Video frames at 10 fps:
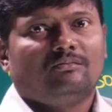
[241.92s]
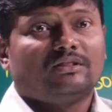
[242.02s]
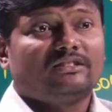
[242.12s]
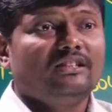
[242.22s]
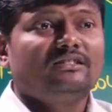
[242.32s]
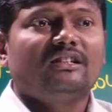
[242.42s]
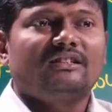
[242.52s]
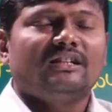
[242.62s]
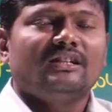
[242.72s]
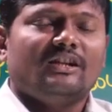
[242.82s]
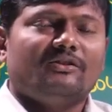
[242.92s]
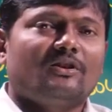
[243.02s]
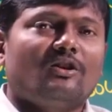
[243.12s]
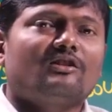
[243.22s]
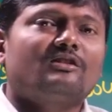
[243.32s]
But think that if
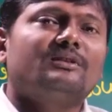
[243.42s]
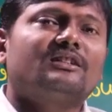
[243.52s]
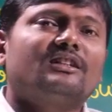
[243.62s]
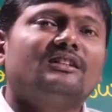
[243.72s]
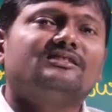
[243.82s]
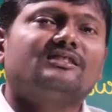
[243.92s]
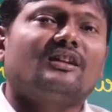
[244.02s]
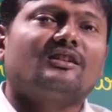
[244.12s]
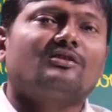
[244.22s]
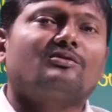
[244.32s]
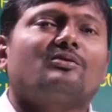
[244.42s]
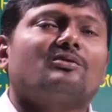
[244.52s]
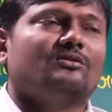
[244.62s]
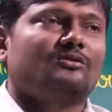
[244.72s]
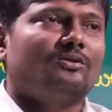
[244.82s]
a government releases 100
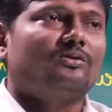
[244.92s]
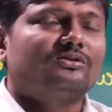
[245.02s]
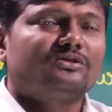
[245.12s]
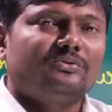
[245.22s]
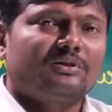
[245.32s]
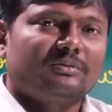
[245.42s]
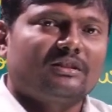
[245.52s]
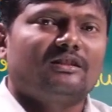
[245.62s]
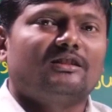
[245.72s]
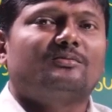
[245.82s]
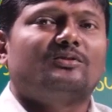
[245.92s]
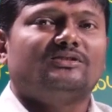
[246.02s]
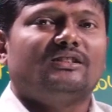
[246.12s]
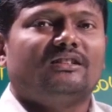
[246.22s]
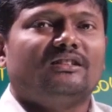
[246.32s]
crores for a particular
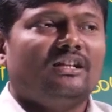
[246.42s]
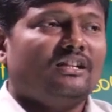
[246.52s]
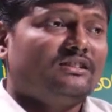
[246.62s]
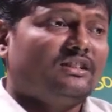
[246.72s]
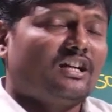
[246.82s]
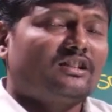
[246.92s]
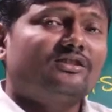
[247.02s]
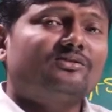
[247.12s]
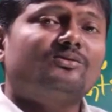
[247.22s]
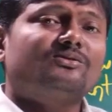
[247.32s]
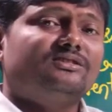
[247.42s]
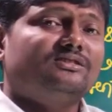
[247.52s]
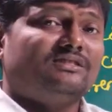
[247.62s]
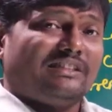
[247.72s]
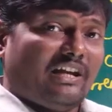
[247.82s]
project, that 100 crores
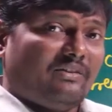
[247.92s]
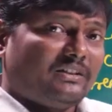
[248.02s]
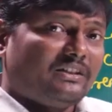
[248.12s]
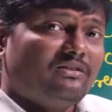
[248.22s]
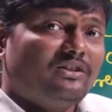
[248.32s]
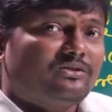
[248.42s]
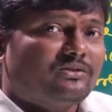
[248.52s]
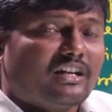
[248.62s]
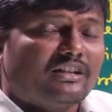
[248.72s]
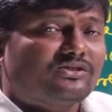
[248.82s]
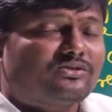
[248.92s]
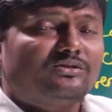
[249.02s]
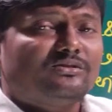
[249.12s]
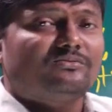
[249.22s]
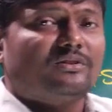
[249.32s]
is effectively utilized
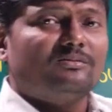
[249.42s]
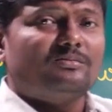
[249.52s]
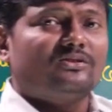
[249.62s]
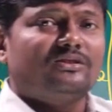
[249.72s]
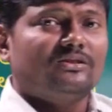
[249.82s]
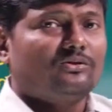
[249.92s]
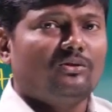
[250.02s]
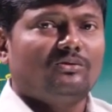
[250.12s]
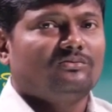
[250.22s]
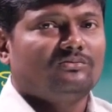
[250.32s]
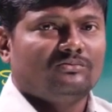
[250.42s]
for the project? No.